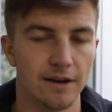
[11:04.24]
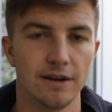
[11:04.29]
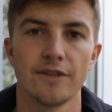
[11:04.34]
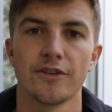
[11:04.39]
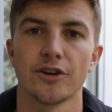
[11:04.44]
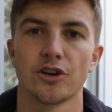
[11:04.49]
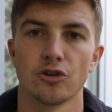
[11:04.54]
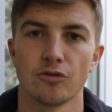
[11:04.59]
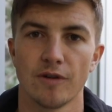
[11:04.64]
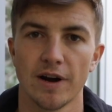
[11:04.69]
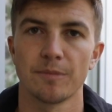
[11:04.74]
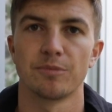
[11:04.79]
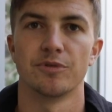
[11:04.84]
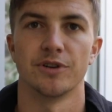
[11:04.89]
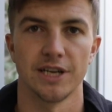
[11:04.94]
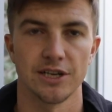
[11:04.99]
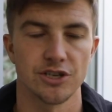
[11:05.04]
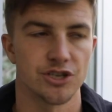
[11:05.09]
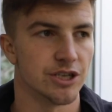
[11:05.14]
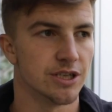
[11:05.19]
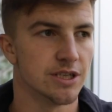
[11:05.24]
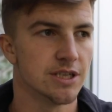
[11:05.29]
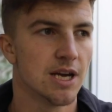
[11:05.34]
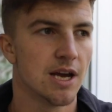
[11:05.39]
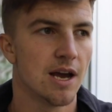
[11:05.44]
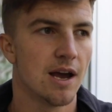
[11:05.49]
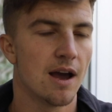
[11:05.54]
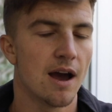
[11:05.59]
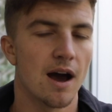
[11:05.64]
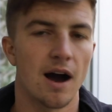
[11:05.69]
Another correct prediction.
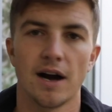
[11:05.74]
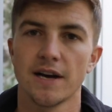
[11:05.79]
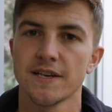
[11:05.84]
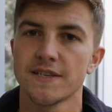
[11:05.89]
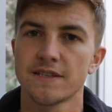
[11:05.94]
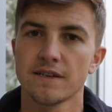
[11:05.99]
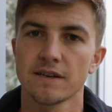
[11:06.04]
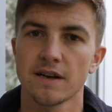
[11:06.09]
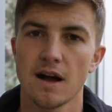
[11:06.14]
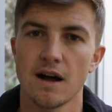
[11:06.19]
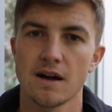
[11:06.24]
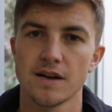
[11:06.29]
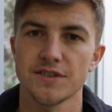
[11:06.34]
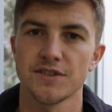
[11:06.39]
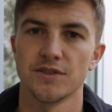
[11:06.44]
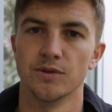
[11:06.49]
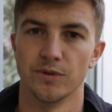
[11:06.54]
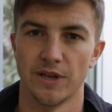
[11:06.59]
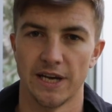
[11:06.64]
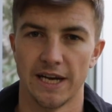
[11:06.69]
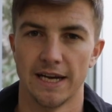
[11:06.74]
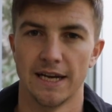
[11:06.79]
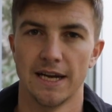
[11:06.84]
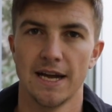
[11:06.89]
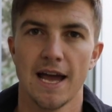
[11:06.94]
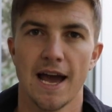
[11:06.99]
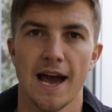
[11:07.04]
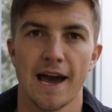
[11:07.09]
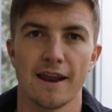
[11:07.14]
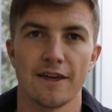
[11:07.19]
I stuck Arsenal there,
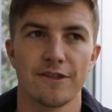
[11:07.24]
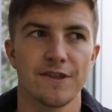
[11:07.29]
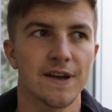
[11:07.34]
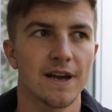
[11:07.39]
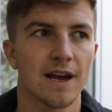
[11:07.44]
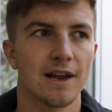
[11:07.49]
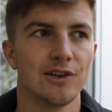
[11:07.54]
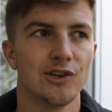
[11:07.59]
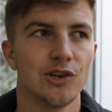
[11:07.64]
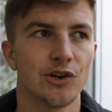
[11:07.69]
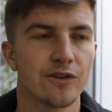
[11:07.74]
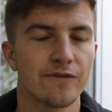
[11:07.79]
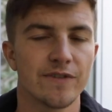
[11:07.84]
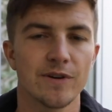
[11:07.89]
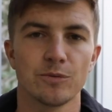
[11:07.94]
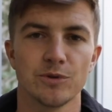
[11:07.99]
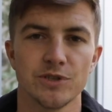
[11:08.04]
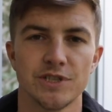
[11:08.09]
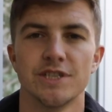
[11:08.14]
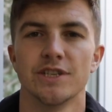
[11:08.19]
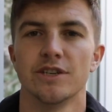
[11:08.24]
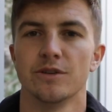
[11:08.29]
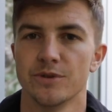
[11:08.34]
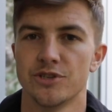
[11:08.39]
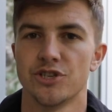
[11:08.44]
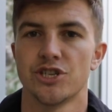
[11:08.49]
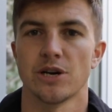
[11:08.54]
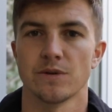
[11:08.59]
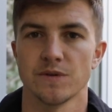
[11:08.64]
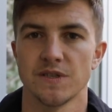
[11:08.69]
and I think a lot of it was to do
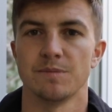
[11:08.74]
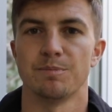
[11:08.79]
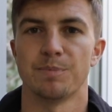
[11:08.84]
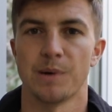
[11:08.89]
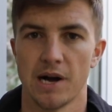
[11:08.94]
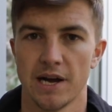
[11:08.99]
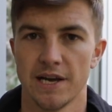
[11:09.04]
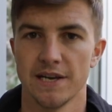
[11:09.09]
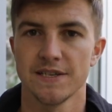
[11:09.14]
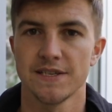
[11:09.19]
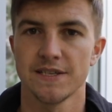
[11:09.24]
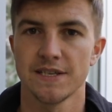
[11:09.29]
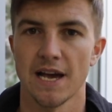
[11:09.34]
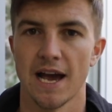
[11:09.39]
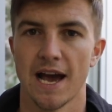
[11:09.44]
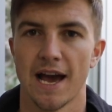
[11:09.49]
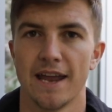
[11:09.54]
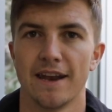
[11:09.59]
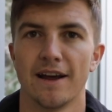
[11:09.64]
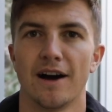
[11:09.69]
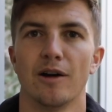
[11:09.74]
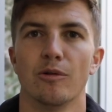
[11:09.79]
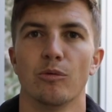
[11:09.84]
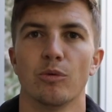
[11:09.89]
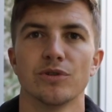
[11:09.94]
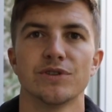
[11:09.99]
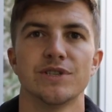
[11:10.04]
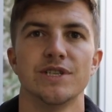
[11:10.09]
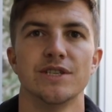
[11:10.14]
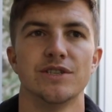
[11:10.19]
with Chelsea bias, and I
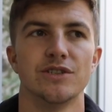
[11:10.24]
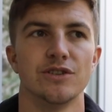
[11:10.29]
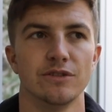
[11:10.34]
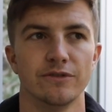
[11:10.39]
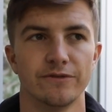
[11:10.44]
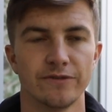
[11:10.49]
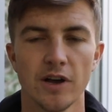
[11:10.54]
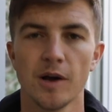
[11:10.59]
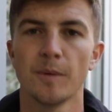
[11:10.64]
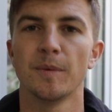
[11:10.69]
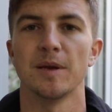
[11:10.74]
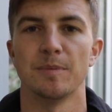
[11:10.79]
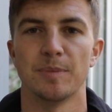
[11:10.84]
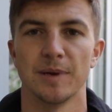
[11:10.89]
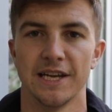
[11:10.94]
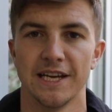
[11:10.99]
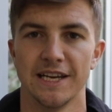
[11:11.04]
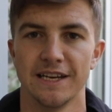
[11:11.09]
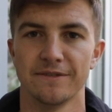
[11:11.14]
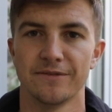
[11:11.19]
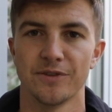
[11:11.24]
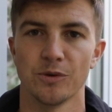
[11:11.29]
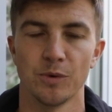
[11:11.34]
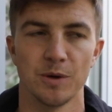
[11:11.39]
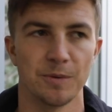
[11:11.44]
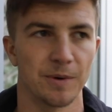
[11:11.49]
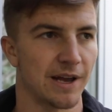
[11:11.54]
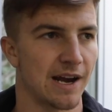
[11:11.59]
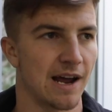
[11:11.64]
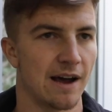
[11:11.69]
wanted to firmly believe that
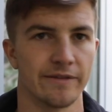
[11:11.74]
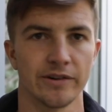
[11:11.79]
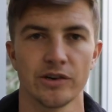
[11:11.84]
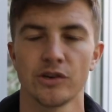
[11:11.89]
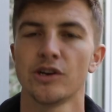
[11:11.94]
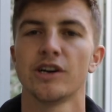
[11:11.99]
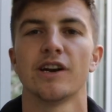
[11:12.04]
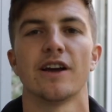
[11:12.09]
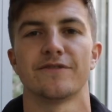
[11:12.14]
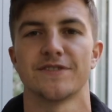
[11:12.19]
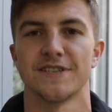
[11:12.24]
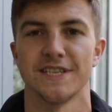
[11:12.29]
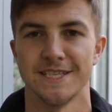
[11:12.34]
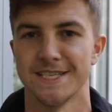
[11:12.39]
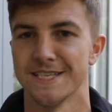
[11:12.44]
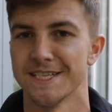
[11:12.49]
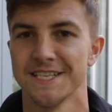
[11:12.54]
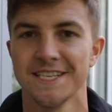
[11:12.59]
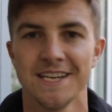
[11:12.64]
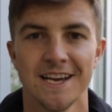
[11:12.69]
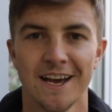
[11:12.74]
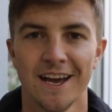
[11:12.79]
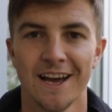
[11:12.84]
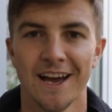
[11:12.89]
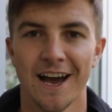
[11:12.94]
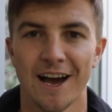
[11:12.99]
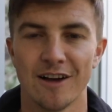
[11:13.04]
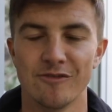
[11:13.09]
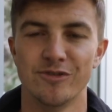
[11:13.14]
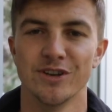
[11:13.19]
we were going to have a good enough season
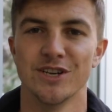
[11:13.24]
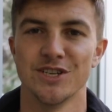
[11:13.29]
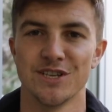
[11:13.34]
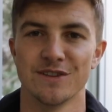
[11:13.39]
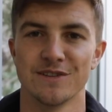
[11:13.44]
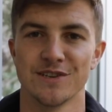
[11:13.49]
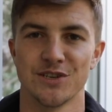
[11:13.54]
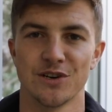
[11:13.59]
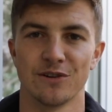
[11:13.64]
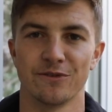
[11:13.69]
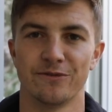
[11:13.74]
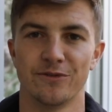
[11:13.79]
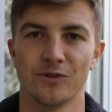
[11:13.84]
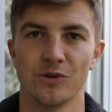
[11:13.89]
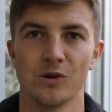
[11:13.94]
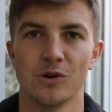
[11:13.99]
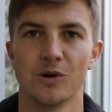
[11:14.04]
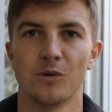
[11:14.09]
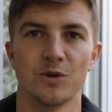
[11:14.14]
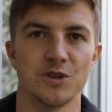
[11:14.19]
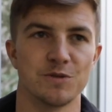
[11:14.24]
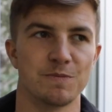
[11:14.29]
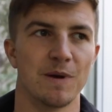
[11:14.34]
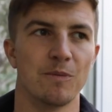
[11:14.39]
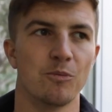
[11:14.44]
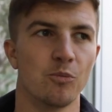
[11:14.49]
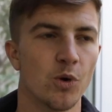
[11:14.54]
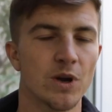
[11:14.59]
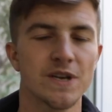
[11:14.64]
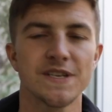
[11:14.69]
and finish in the top four, which
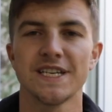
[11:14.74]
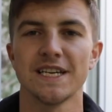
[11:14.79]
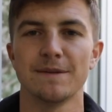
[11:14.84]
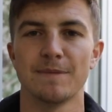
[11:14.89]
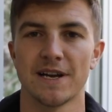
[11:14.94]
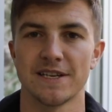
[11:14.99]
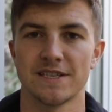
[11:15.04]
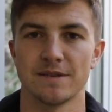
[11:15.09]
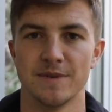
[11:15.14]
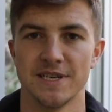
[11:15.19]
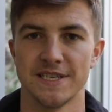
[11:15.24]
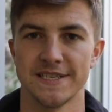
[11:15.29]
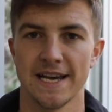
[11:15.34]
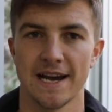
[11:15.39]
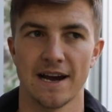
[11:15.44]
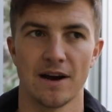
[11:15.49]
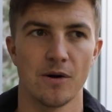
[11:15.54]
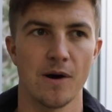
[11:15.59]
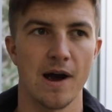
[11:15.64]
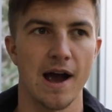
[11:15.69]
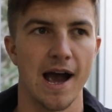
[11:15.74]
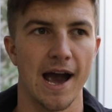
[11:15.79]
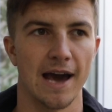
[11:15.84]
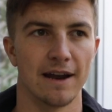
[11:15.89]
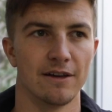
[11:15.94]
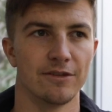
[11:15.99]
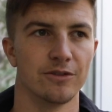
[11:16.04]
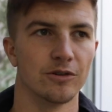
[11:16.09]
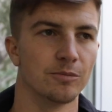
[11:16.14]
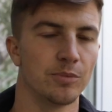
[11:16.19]
meant one team had to miss out, and
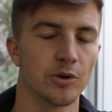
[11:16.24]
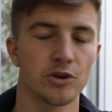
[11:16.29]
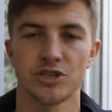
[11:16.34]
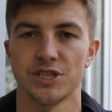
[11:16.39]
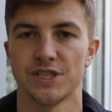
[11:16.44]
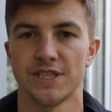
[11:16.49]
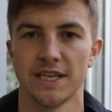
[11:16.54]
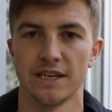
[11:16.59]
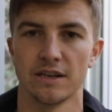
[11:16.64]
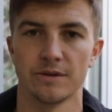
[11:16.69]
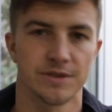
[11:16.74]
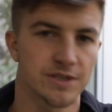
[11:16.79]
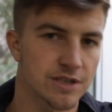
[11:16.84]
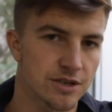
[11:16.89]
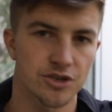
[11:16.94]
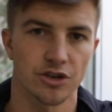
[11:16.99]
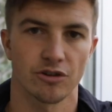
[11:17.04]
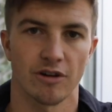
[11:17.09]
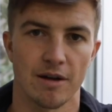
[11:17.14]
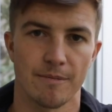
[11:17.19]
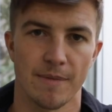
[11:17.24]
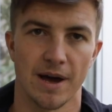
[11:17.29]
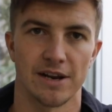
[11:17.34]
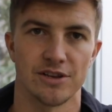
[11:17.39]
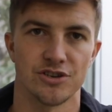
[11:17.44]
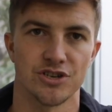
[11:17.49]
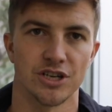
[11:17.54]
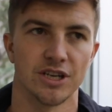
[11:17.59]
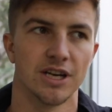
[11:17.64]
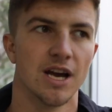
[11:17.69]
I thought Pochettino was such a great
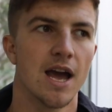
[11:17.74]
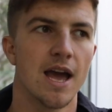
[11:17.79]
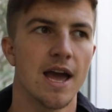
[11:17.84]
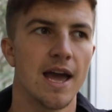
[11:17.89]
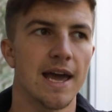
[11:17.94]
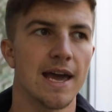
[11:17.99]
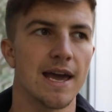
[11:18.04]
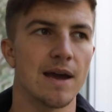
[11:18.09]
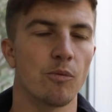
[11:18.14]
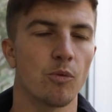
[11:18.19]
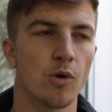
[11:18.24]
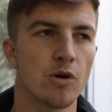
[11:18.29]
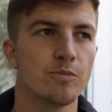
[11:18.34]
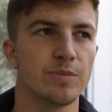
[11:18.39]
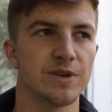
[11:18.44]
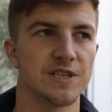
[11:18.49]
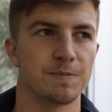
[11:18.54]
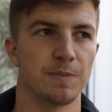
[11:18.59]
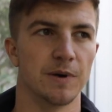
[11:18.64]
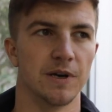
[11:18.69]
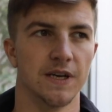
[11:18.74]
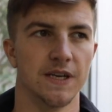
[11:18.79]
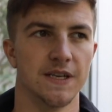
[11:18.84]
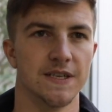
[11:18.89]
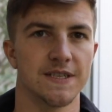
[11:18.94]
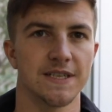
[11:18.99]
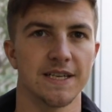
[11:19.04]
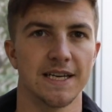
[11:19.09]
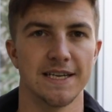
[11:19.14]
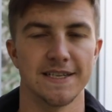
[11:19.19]
manager. It won't be
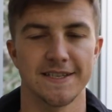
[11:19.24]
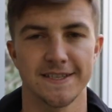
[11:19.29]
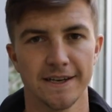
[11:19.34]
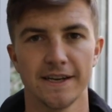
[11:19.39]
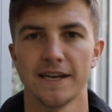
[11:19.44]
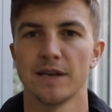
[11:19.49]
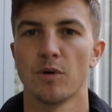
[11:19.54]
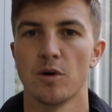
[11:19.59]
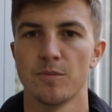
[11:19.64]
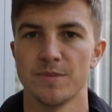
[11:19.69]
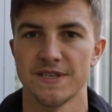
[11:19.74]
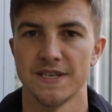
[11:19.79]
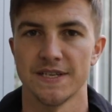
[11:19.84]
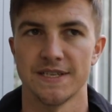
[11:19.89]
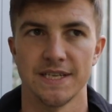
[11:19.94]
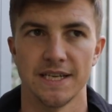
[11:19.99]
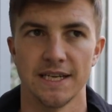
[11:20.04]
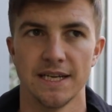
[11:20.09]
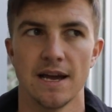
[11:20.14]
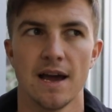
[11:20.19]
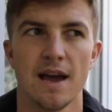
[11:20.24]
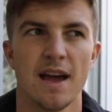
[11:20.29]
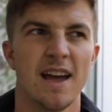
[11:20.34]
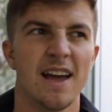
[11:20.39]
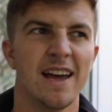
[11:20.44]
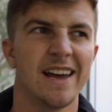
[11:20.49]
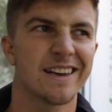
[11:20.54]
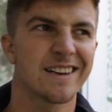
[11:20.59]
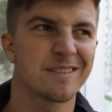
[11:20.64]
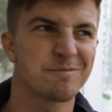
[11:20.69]
Spurs. It certainly won't be City.
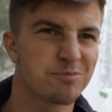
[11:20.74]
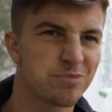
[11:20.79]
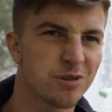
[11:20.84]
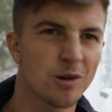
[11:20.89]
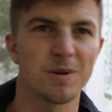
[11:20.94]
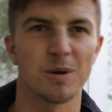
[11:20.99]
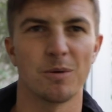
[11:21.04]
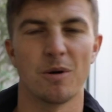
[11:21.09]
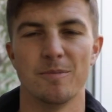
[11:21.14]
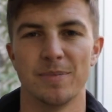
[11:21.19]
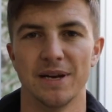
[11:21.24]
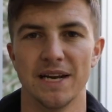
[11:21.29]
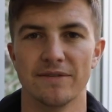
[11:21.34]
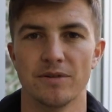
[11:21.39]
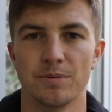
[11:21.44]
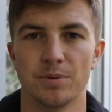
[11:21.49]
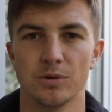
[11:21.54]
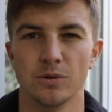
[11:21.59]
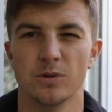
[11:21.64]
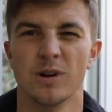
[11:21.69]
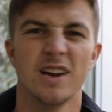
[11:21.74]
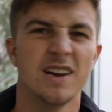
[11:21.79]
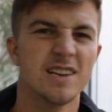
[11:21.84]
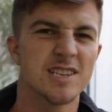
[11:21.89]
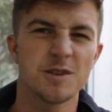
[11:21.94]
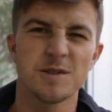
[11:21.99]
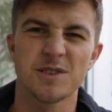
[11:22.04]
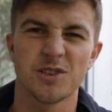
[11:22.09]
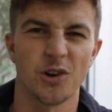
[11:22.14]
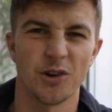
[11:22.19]
Probably won't be Liverpool.
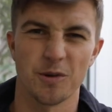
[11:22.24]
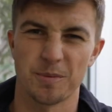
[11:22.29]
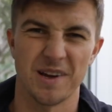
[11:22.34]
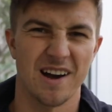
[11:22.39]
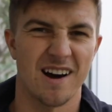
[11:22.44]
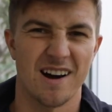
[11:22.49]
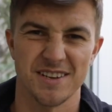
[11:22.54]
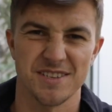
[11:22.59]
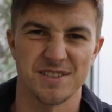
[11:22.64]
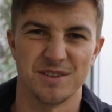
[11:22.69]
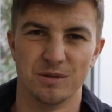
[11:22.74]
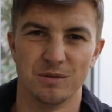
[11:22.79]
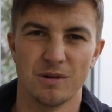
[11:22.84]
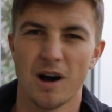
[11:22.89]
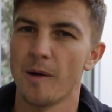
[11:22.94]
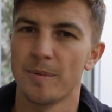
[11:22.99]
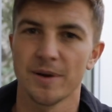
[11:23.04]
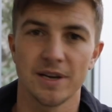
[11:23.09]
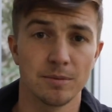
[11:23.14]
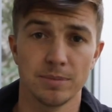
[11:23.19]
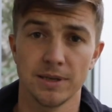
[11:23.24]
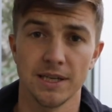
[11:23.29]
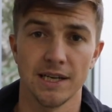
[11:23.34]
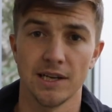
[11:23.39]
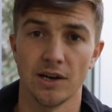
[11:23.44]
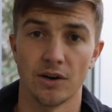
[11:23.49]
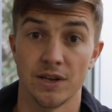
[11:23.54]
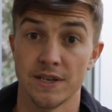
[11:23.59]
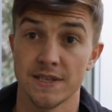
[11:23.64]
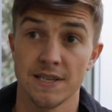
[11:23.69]
So it's got to be Arsenal. I'll be
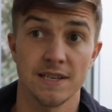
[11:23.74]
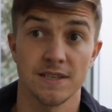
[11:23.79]
completely honest.